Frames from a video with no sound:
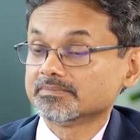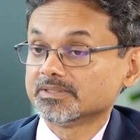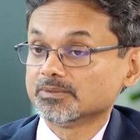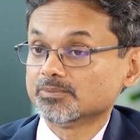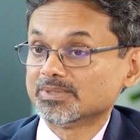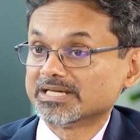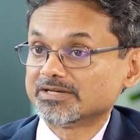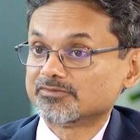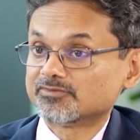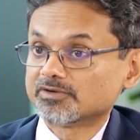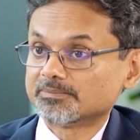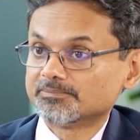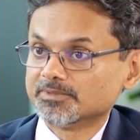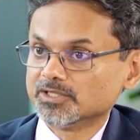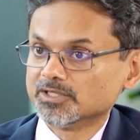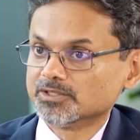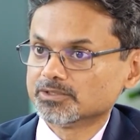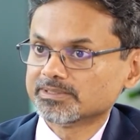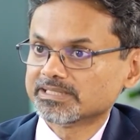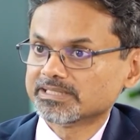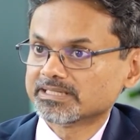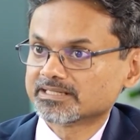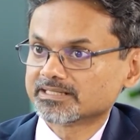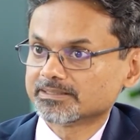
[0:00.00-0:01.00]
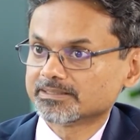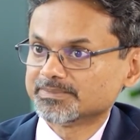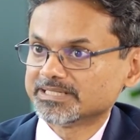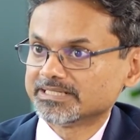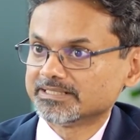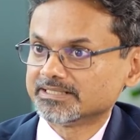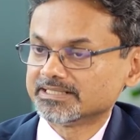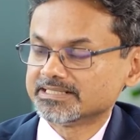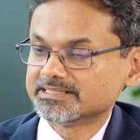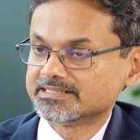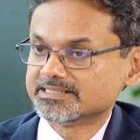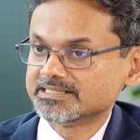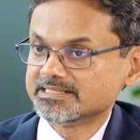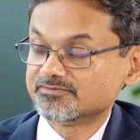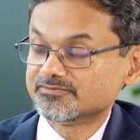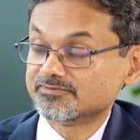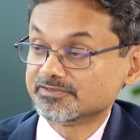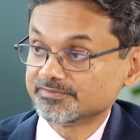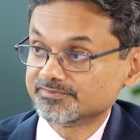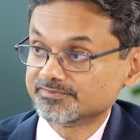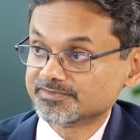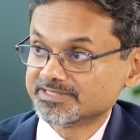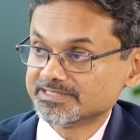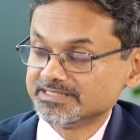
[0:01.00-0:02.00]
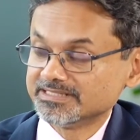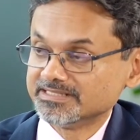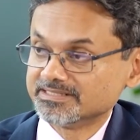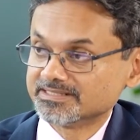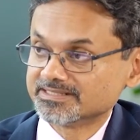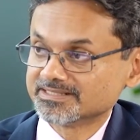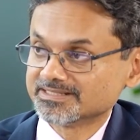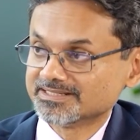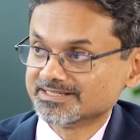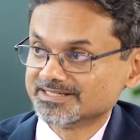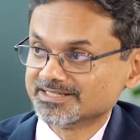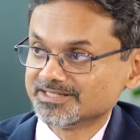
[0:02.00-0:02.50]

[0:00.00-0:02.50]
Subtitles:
went from low income in 1950s